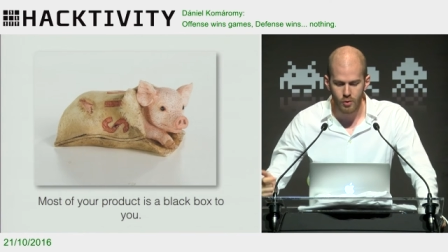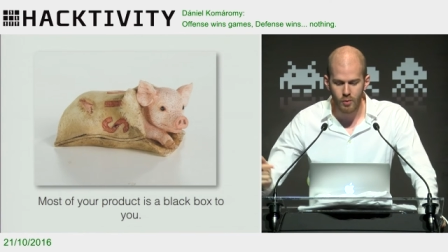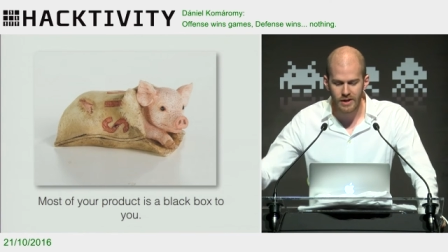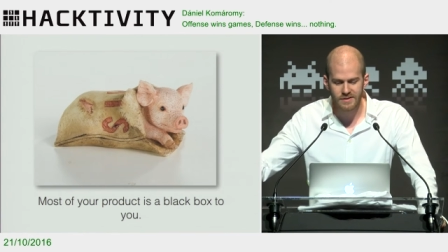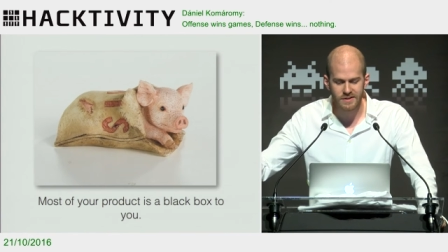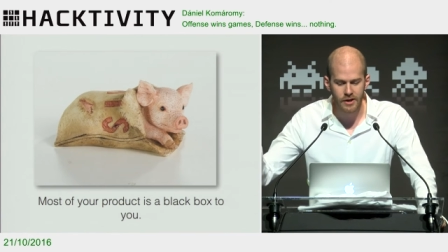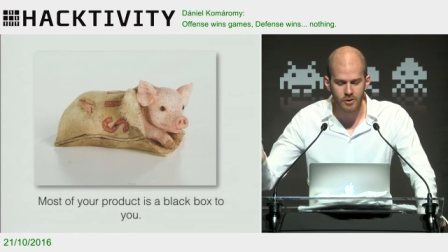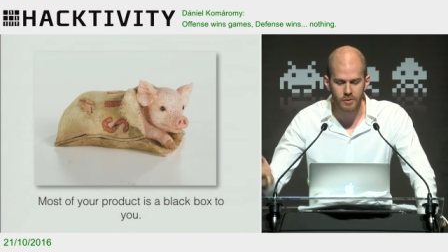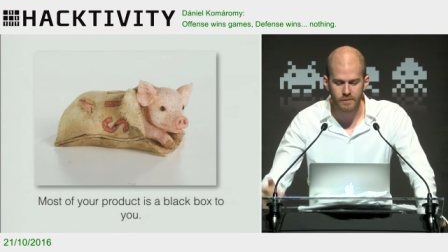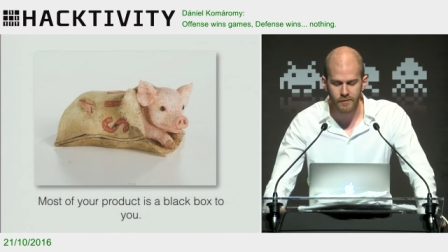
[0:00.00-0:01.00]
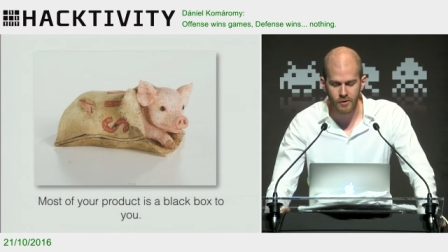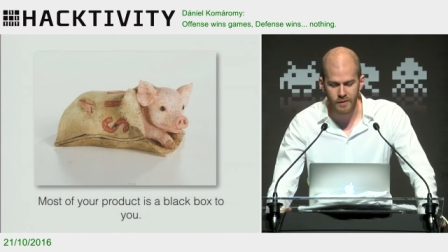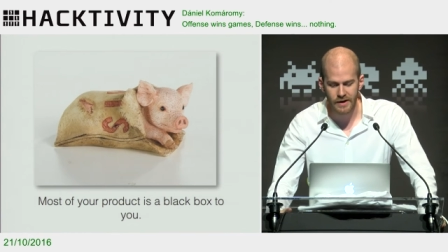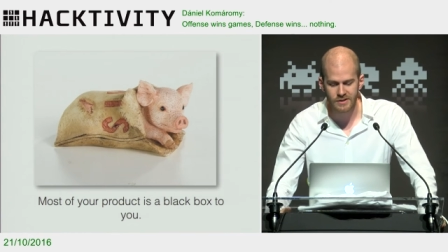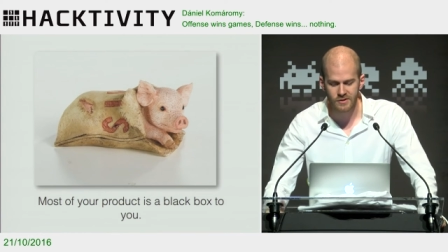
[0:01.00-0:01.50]
what the secure world
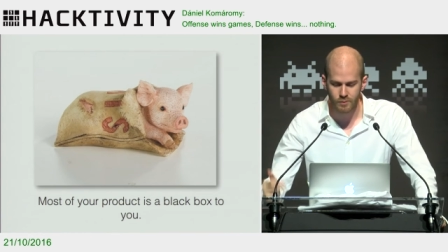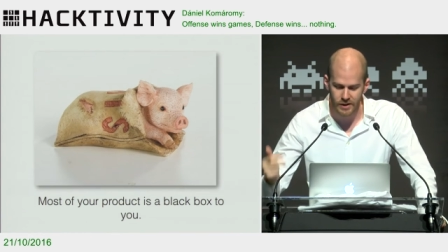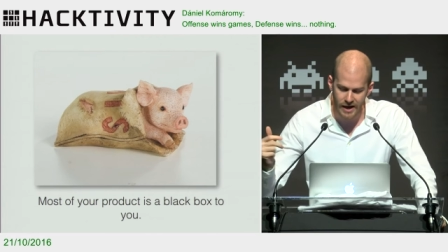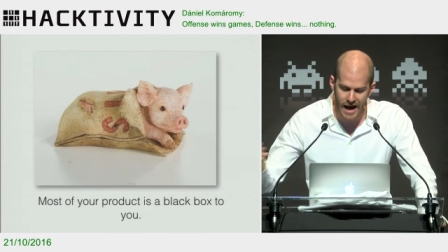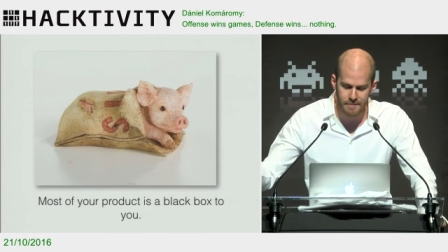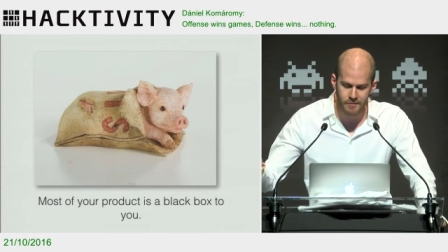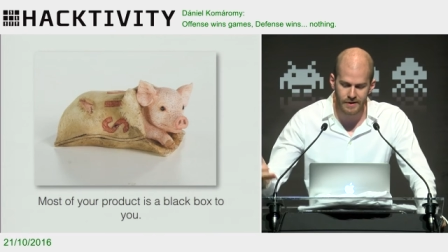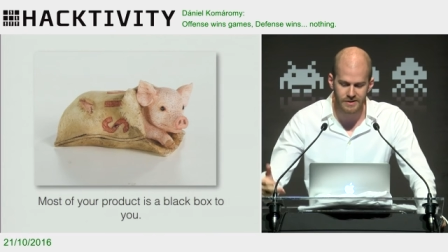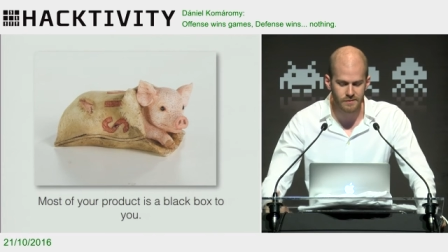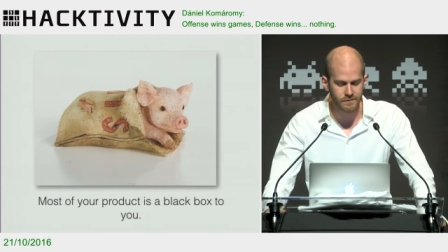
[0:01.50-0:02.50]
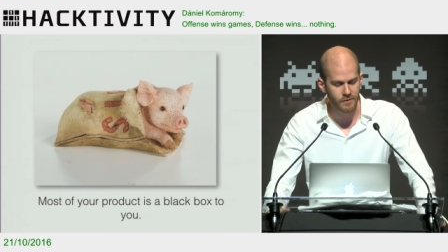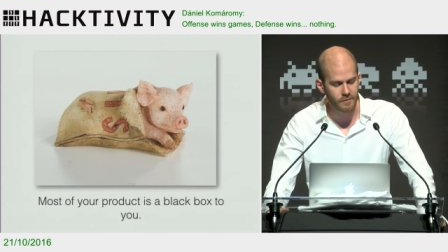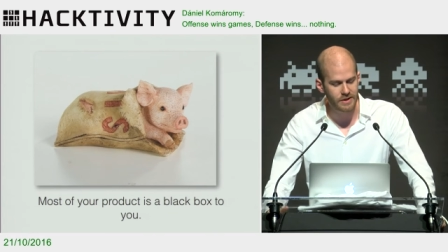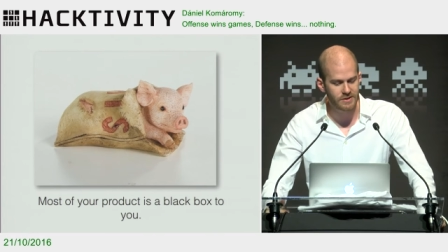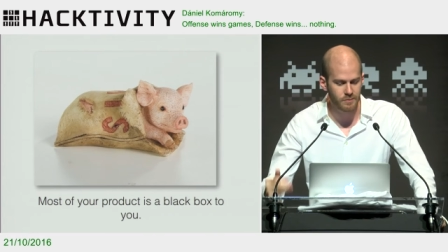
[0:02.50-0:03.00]
firmware is, what the hypervisor
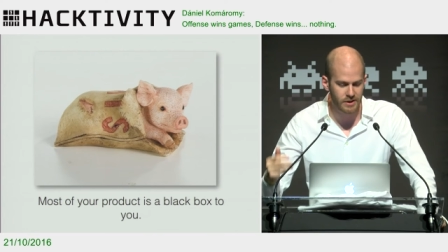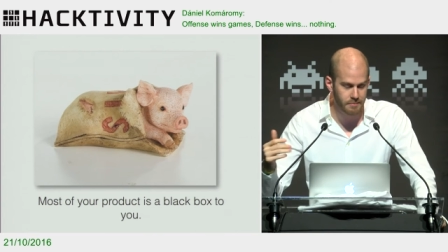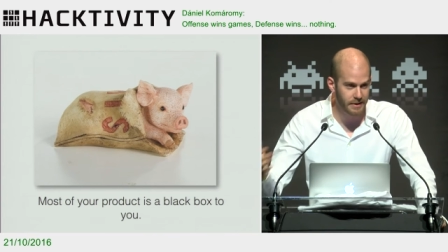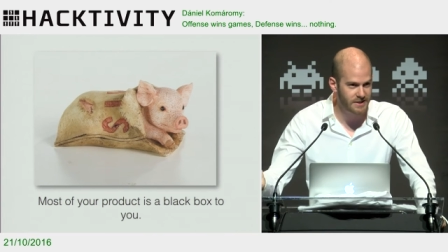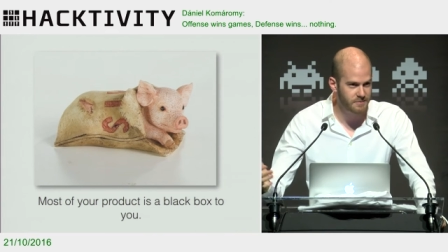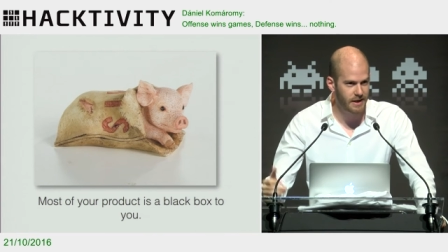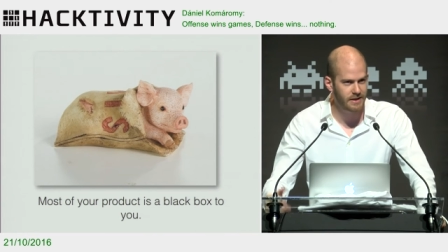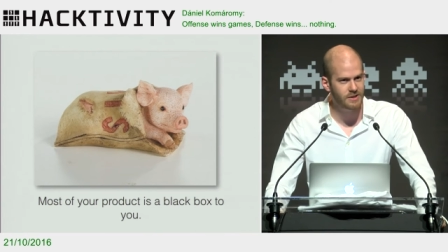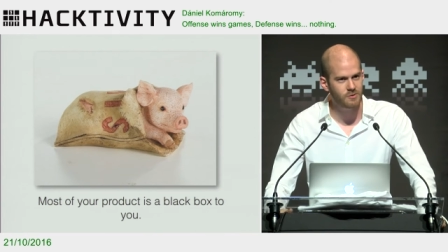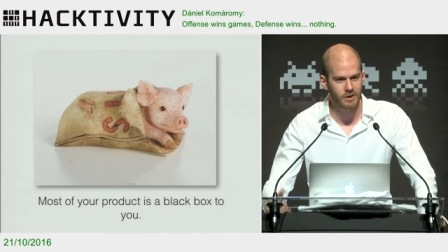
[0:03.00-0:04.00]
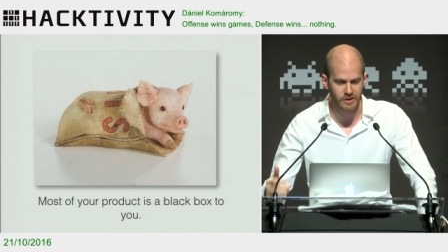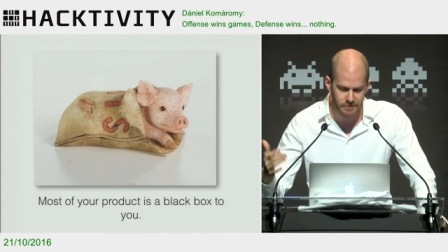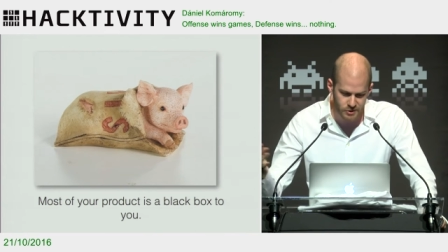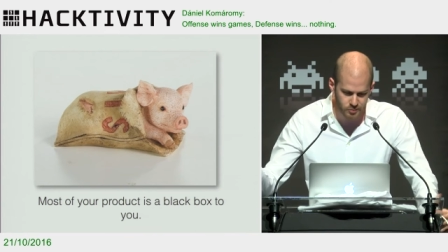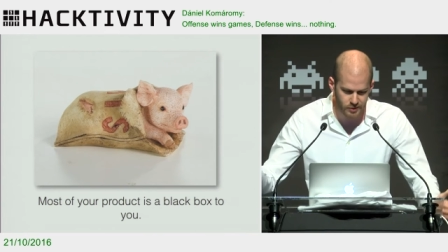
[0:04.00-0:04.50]
firmware is, what the baseband is, what the
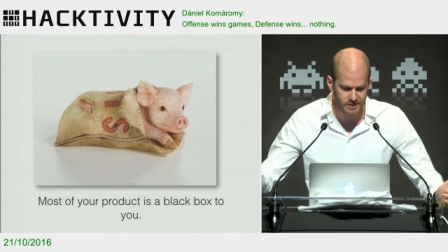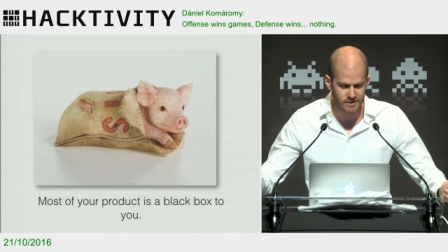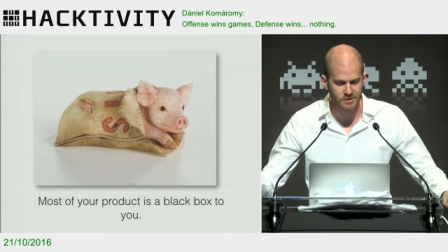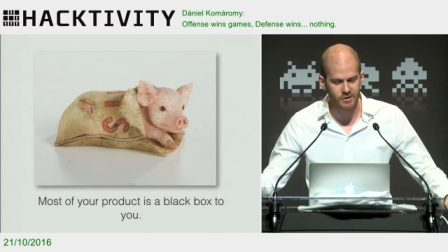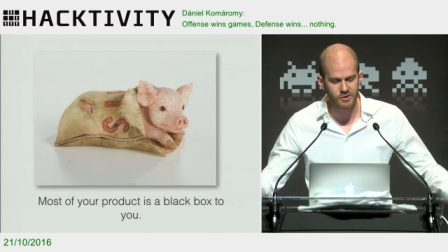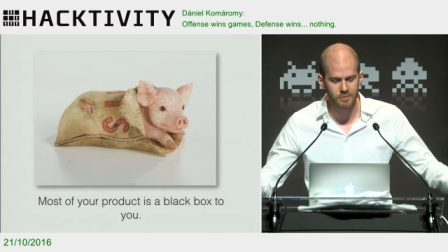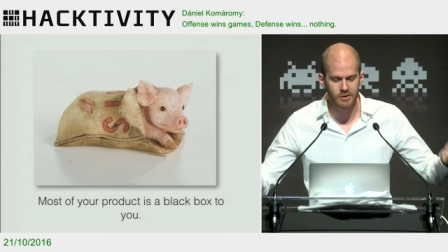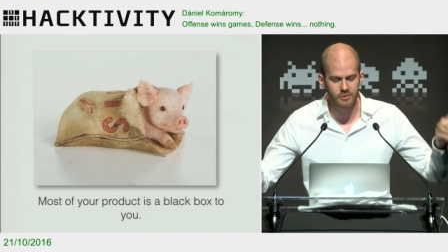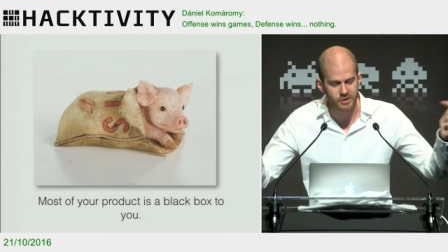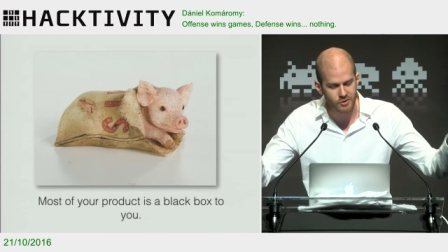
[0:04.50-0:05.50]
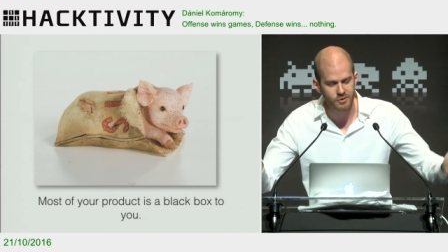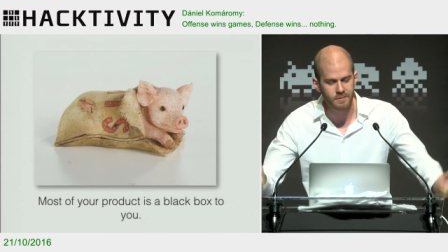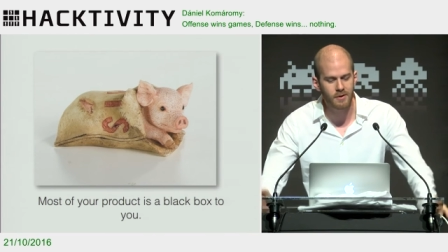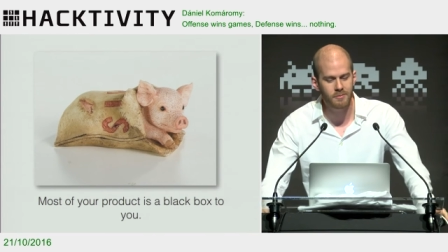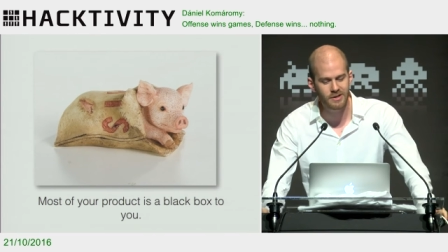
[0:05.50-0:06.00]
image processor is, what the resource
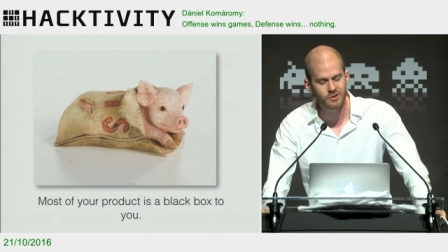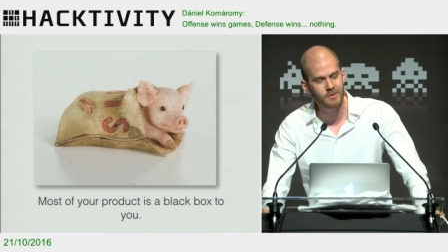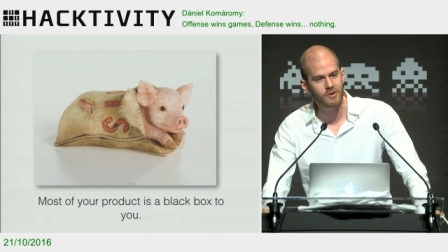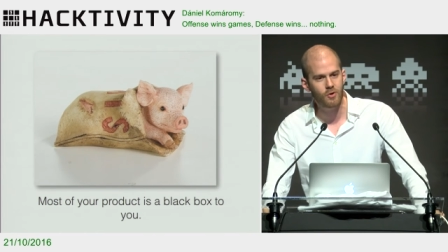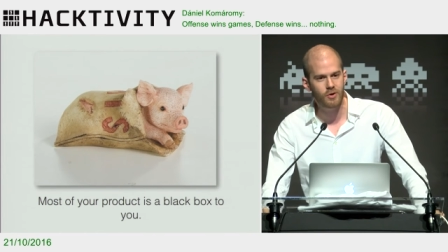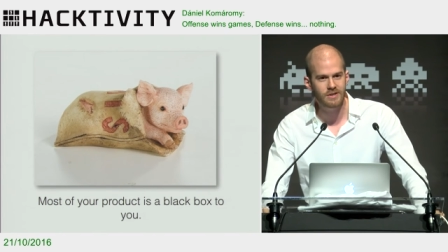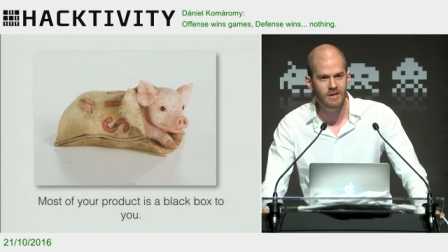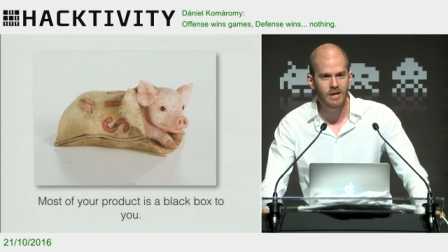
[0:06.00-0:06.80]
power management core is,